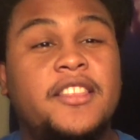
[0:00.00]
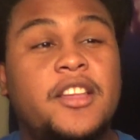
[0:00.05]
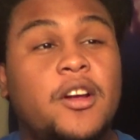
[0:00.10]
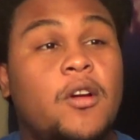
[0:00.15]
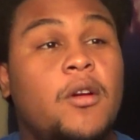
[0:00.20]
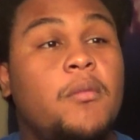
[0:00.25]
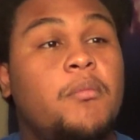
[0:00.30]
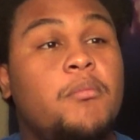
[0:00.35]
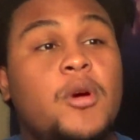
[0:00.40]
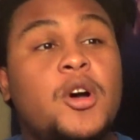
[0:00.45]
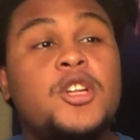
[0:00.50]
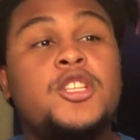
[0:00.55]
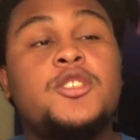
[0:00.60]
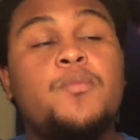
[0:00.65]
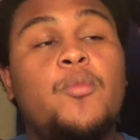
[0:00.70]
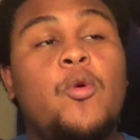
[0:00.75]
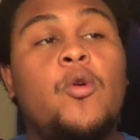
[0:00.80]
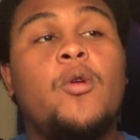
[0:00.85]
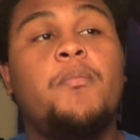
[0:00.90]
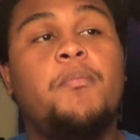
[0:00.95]
There are much
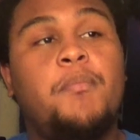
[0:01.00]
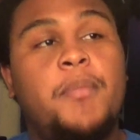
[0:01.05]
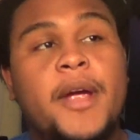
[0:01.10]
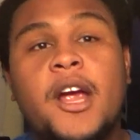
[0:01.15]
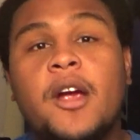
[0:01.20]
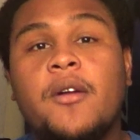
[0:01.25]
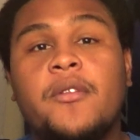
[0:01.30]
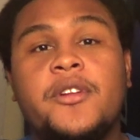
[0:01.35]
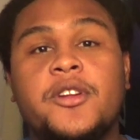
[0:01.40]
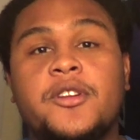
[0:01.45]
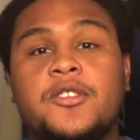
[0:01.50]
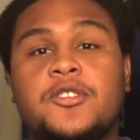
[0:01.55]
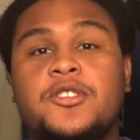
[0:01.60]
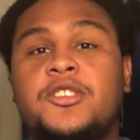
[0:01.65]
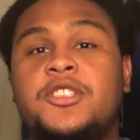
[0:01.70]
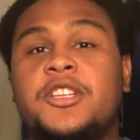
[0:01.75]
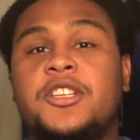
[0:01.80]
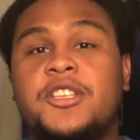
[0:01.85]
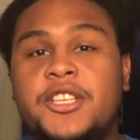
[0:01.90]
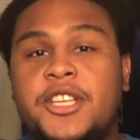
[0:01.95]
more barriers
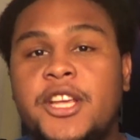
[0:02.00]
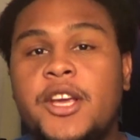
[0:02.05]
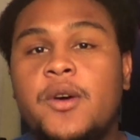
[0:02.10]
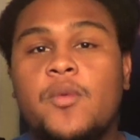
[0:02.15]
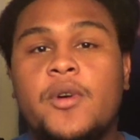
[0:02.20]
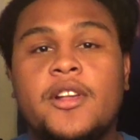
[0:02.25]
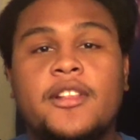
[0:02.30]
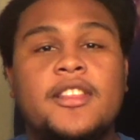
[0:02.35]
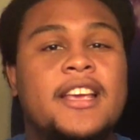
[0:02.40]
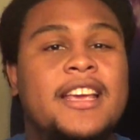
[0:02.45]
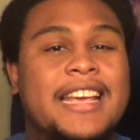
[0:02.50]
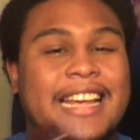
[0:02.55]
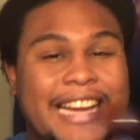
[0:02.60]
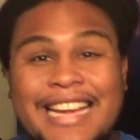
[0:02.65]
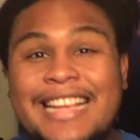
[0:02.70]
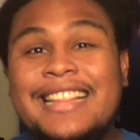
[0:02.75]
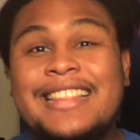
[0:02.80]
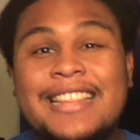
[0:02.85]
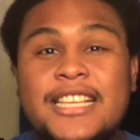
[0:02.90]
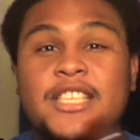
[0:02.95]
to deal with
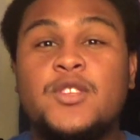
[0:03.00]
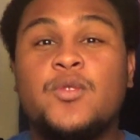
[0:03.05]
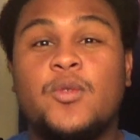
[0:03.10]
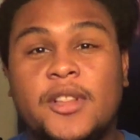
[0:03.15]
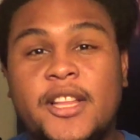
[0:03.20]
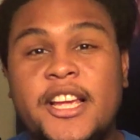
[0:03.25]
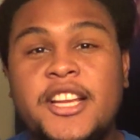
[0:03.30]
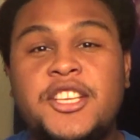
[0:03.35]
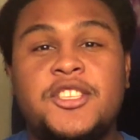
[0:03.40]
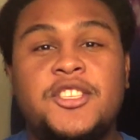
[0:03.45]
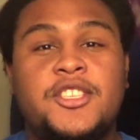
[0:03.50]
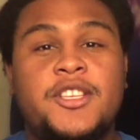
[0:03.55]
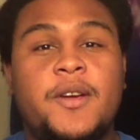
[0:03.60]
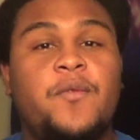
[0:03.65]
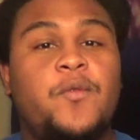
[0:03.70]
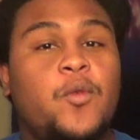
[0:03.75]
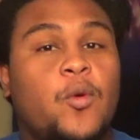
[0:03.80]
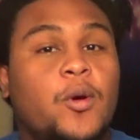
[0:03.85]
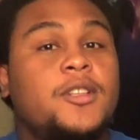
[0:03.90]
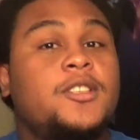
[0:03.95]
in this relationship
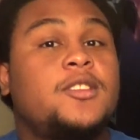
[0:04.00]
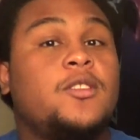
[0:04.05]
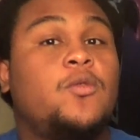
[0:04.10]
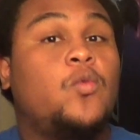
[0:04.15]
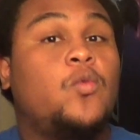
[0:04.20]
for it to